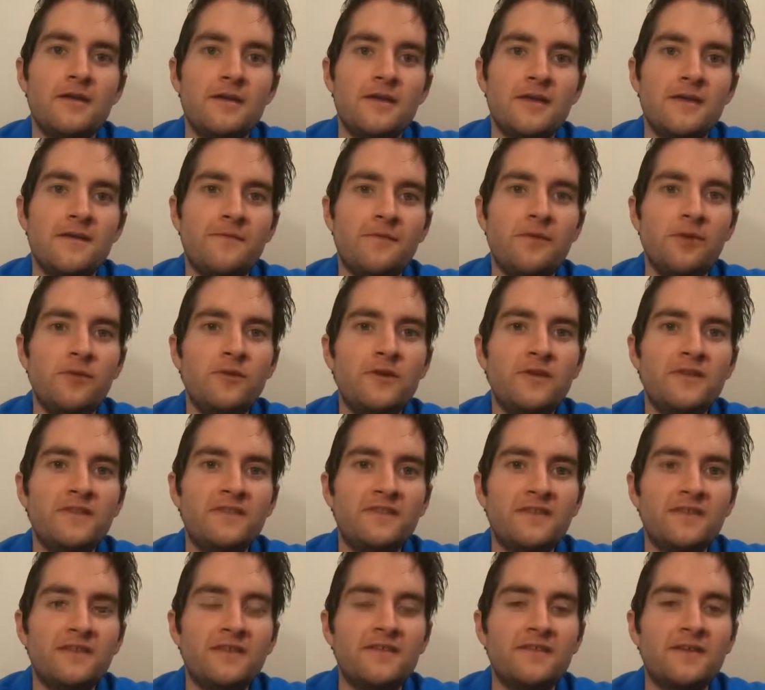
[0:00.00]
if you can
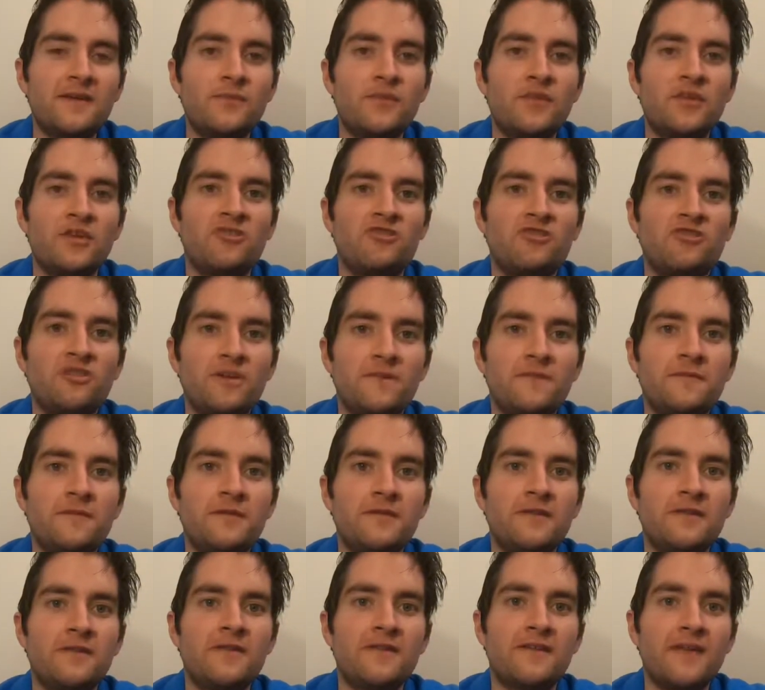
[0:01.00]
see something shift
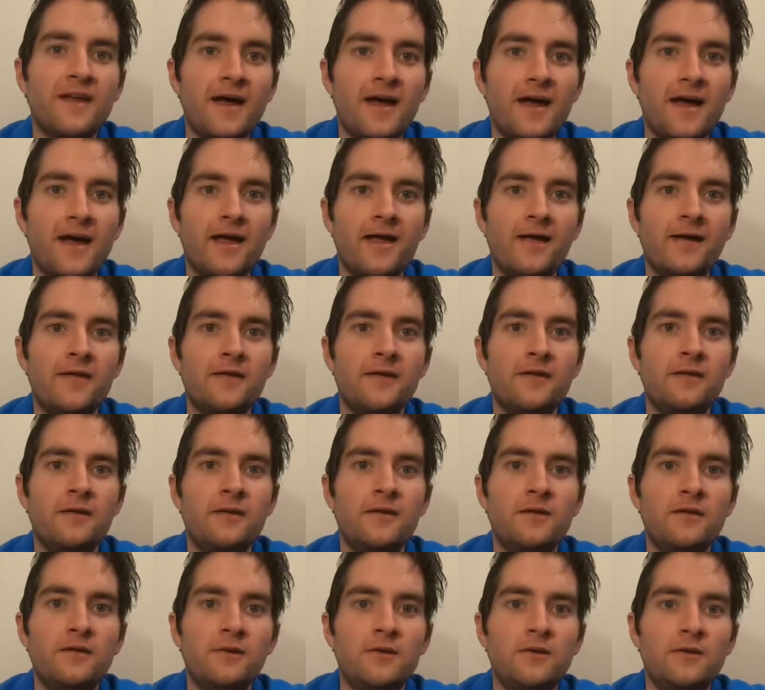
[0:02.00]
in the sky
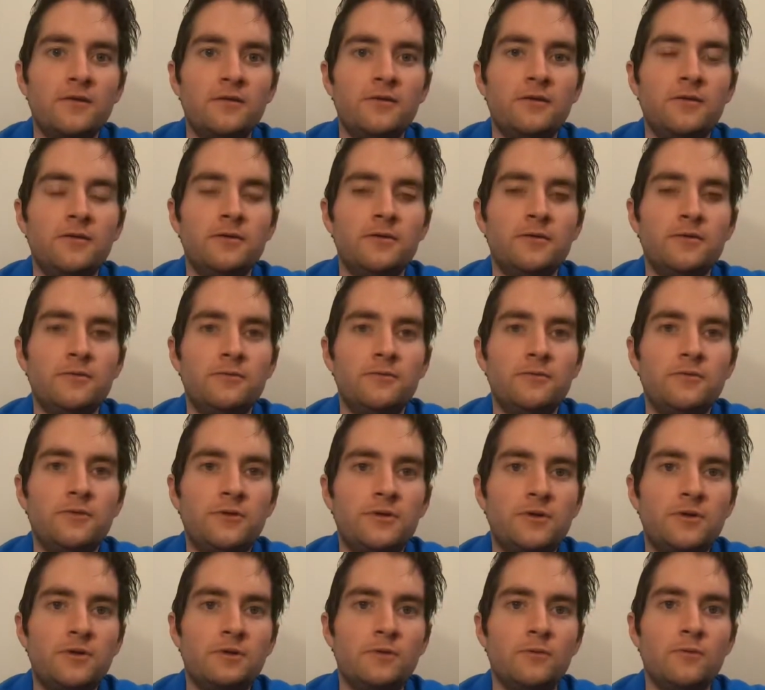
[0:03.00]
due
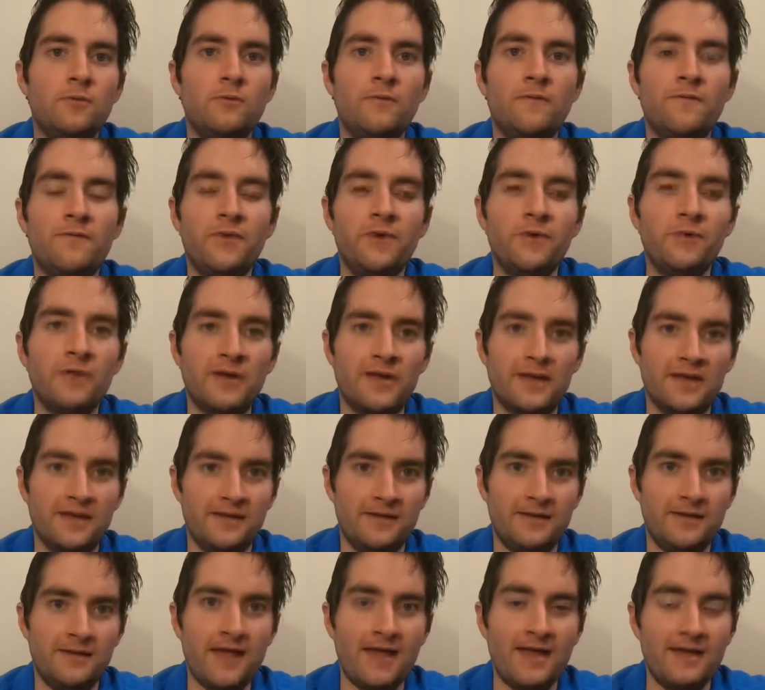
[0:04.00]
to viewing it
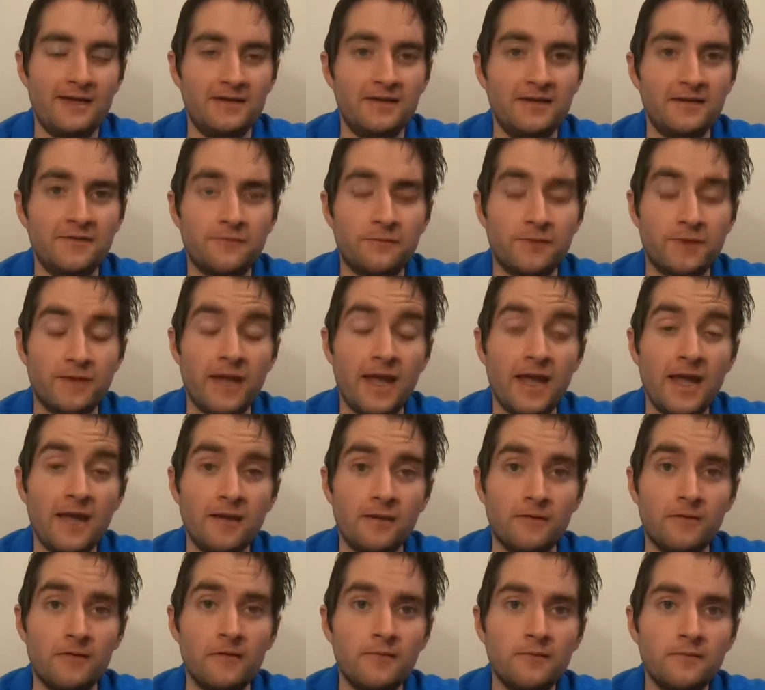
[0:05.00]
at a different
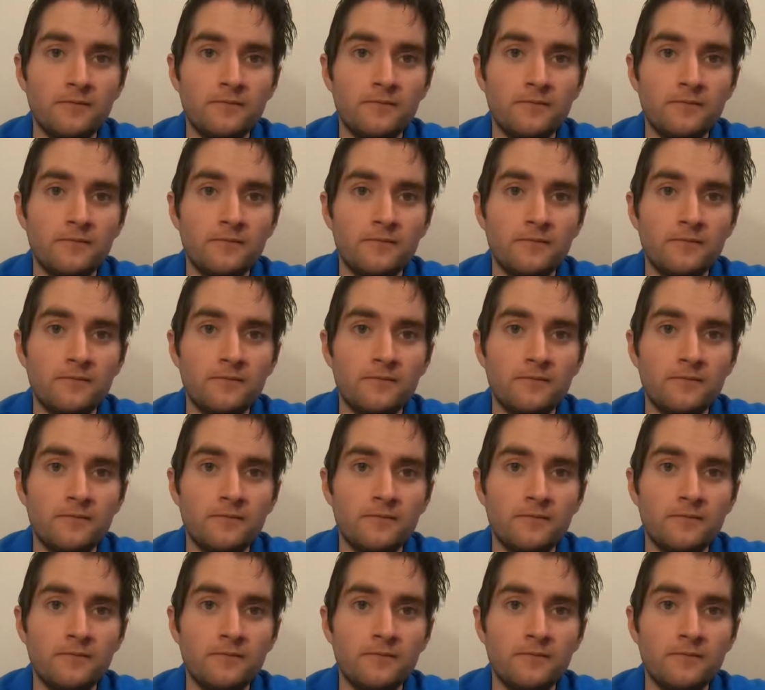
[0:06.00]
angle.